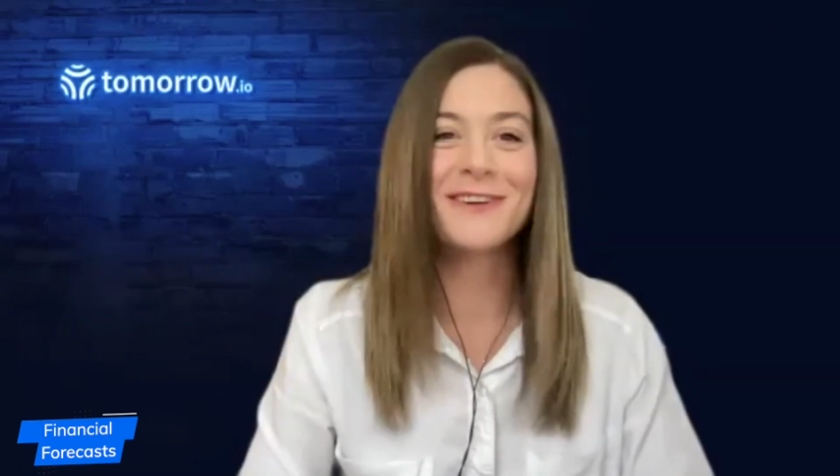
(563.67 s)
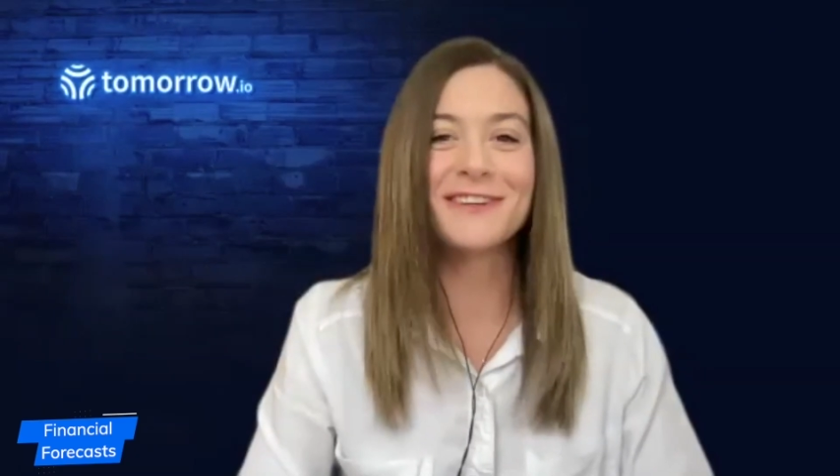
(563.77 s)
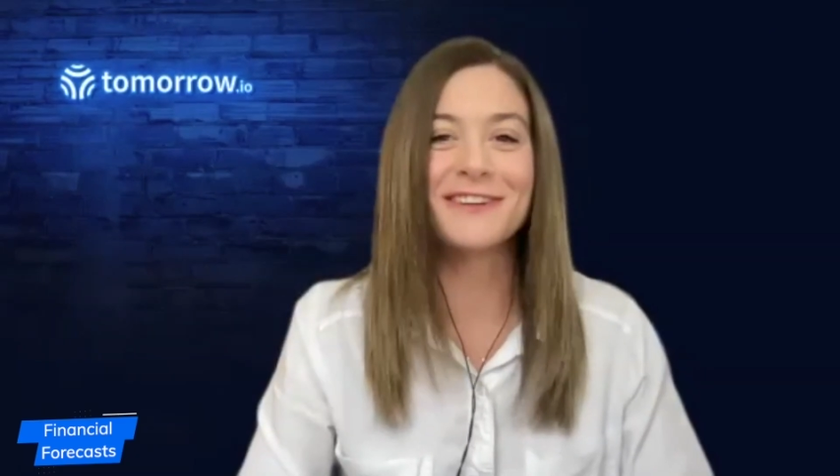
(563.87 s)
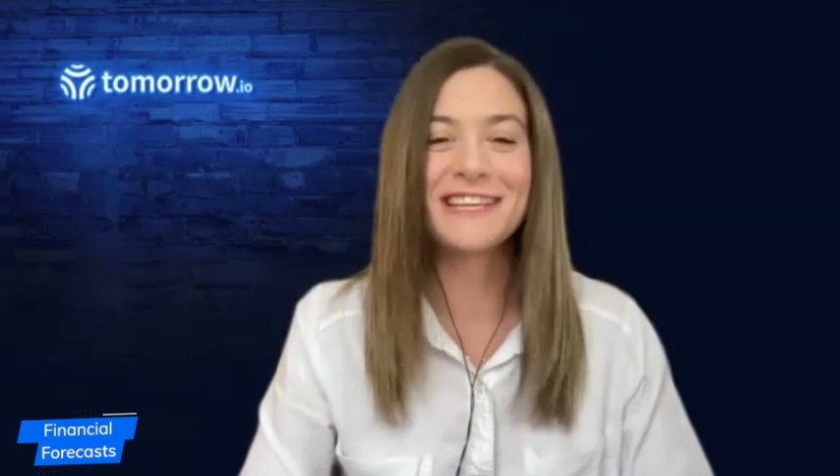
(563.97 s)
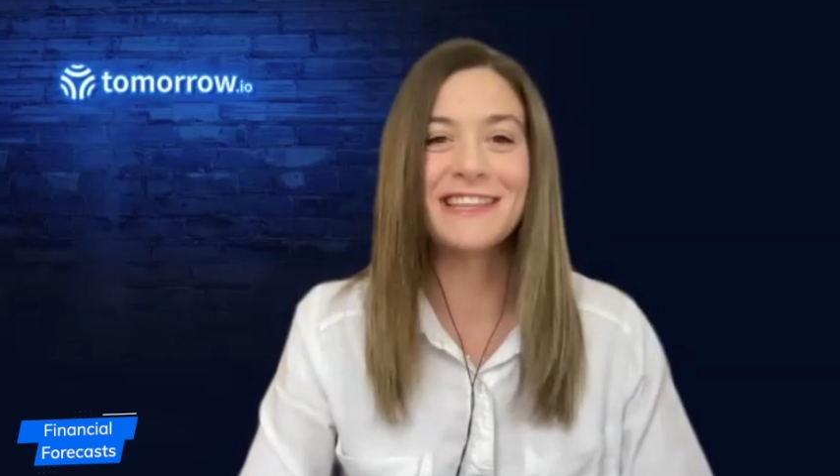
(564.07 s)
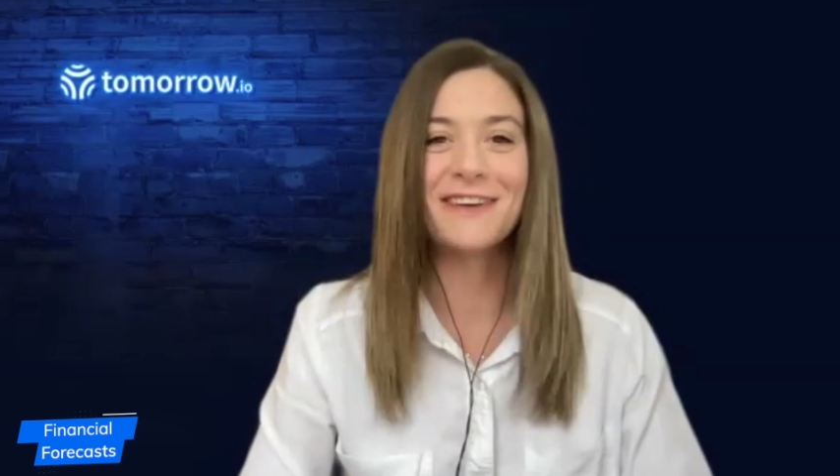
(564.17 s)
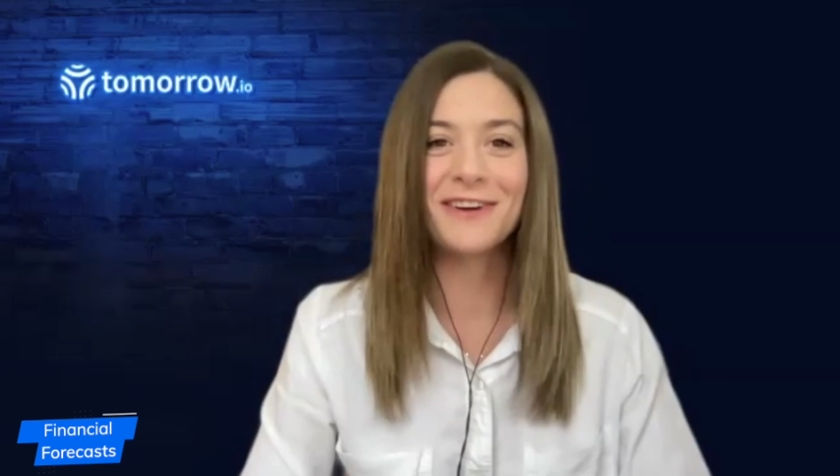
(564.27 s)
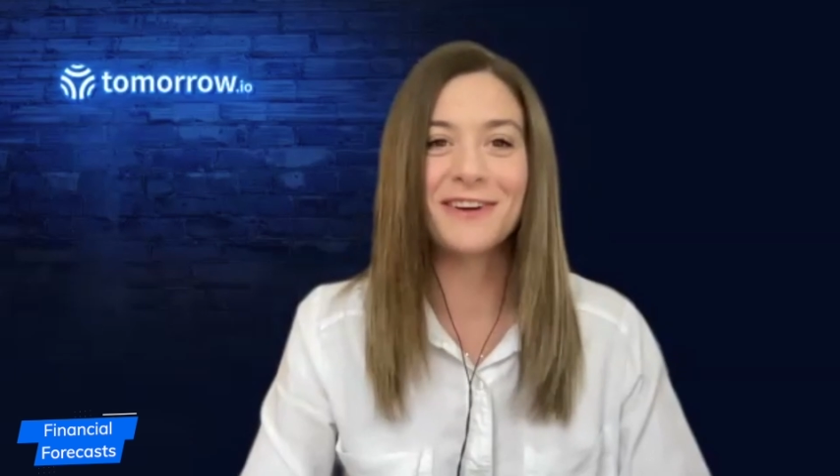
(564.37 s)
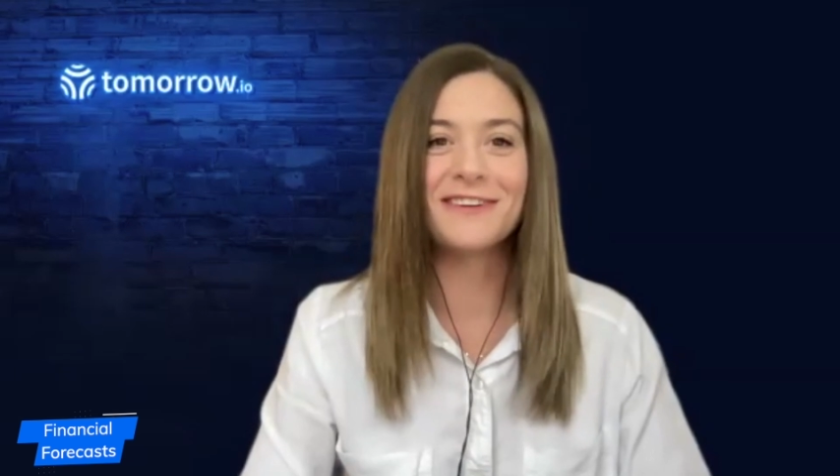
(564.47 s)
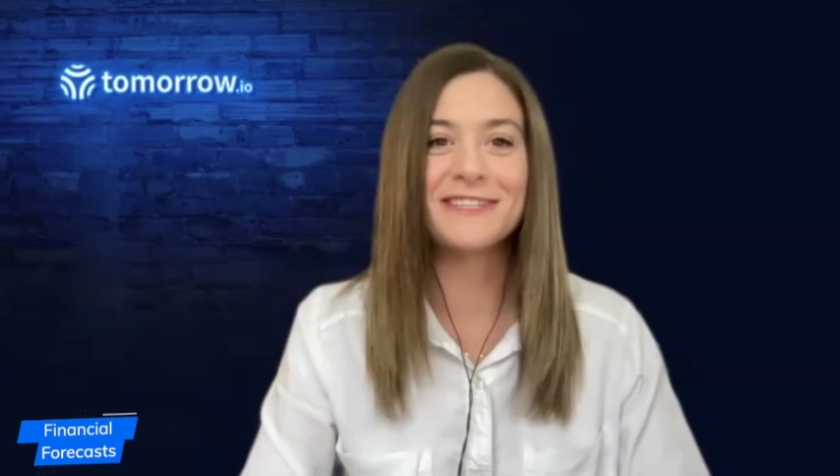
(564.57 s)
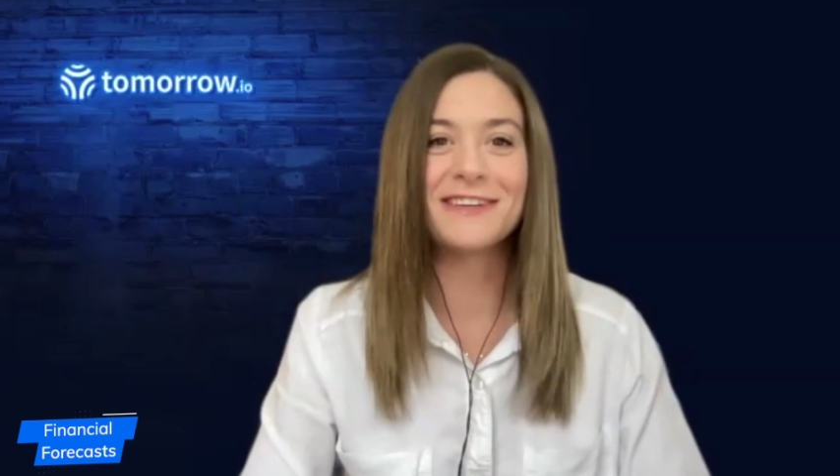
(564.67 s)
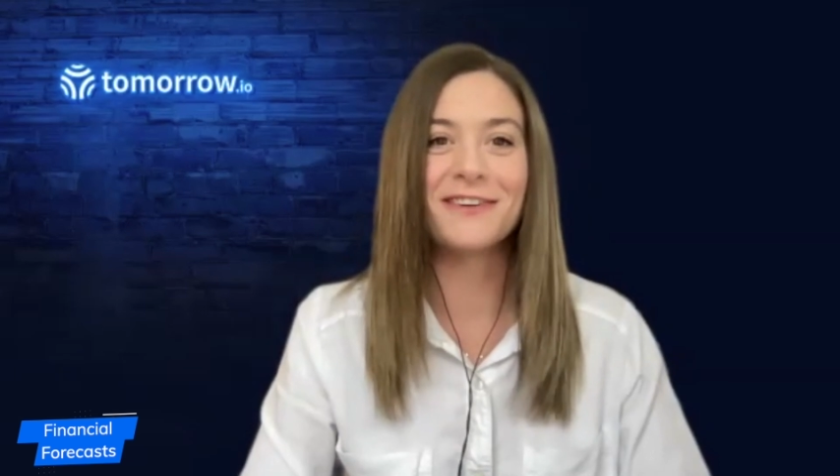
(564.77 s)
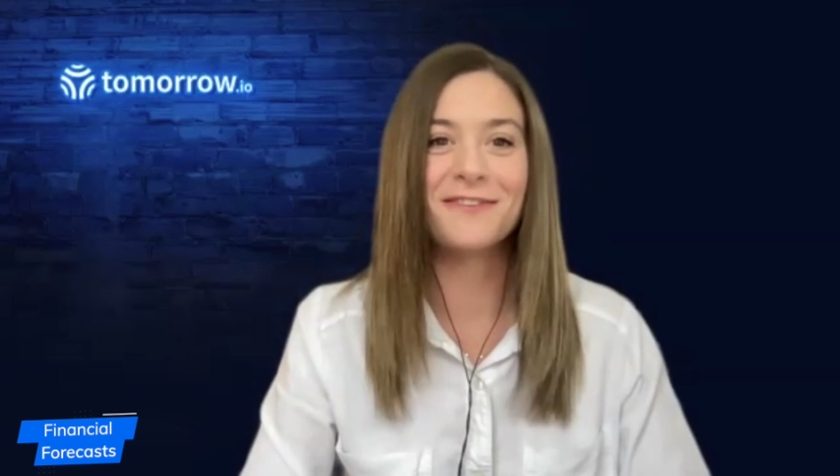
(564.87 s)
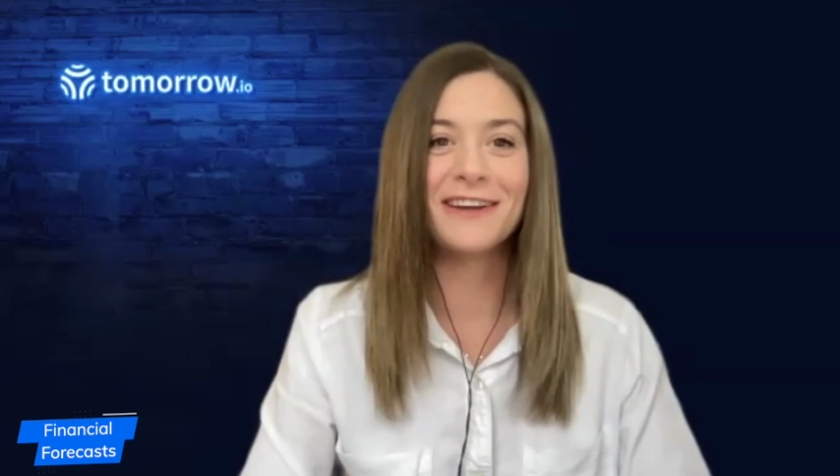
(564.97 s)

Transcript: Couldn't have said that better myself.